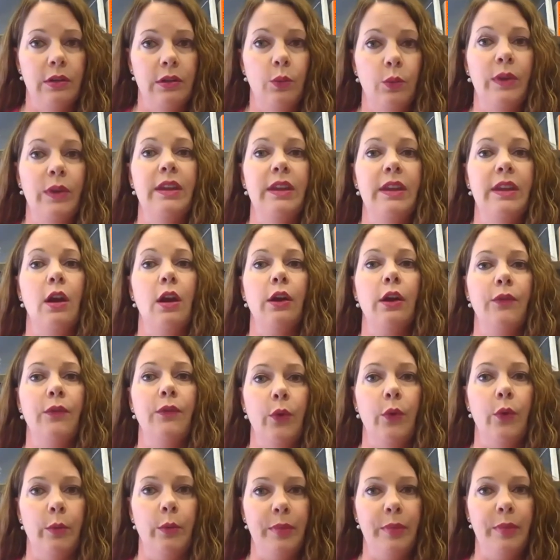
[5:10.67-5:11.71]
within our
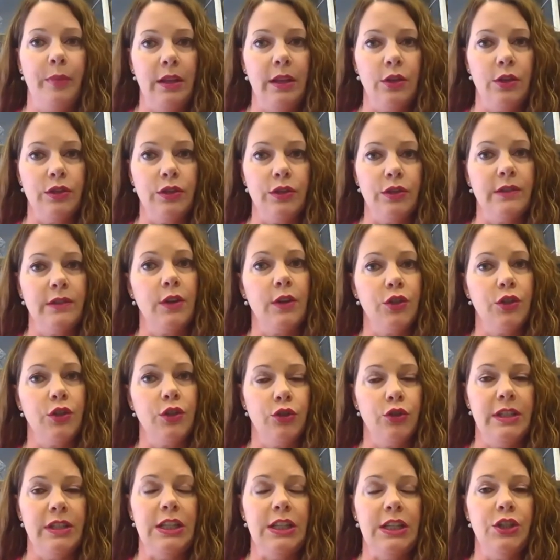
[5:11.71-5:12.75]
4 pillars of our
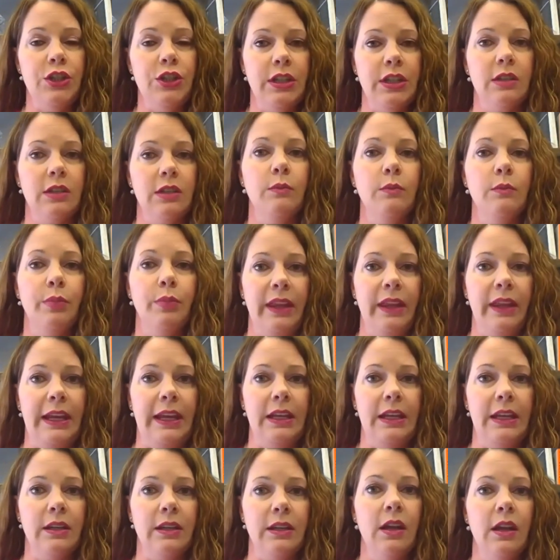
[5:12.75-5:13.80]
strategic
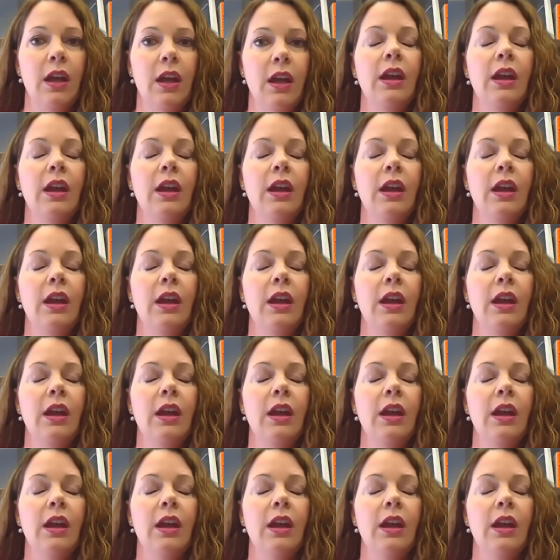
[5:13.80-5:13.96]
plan.